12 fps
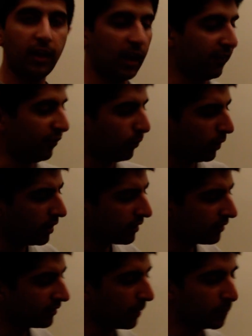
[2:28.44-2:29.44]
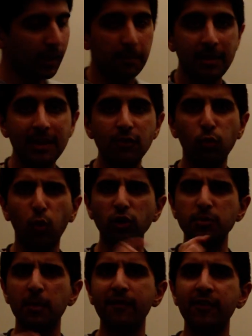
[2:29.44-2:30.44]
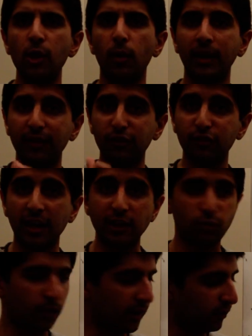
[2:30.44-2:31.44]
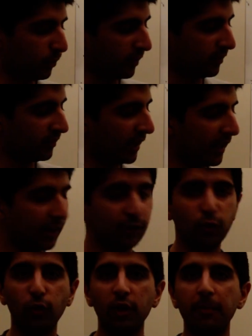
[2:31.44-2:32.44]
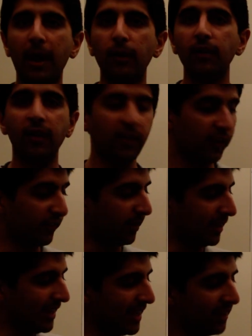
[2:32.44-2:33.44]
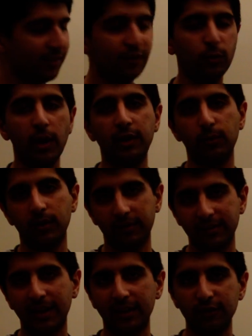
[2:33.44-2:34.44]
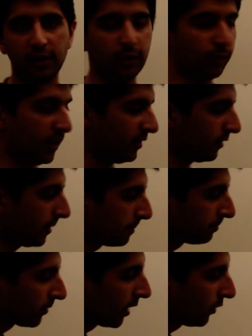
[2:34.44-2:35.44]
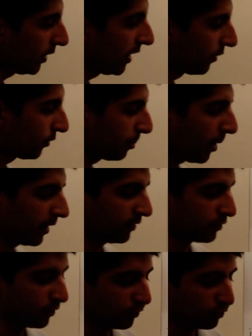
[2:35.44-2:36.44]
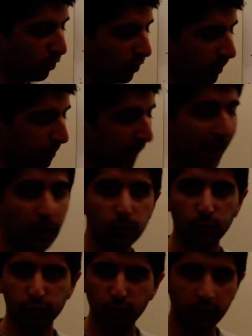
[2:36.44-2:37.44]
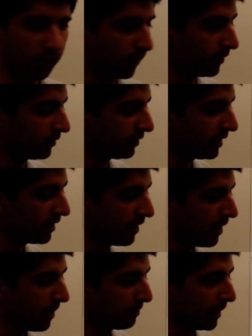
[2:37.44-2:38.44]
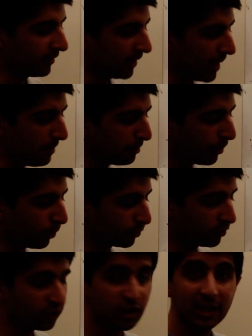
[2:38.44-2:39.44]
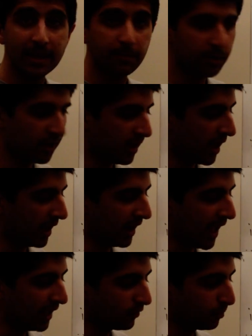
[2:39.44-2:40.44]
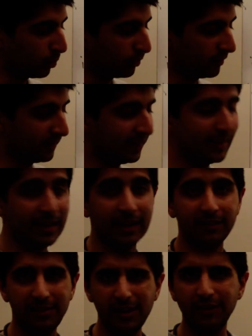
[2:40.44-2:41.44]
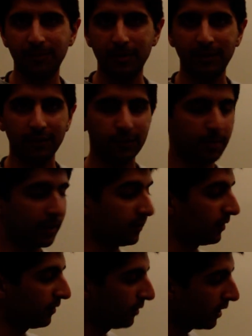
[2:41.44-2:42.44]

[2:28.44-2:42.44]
If you want to understand what that means, watch my video on exchange rates to understand. I talk about the easiest way to understand exchange rates. So here, spiced. Strong pound or strong currency makes imports cheap and exports dear. Dear just means expensive.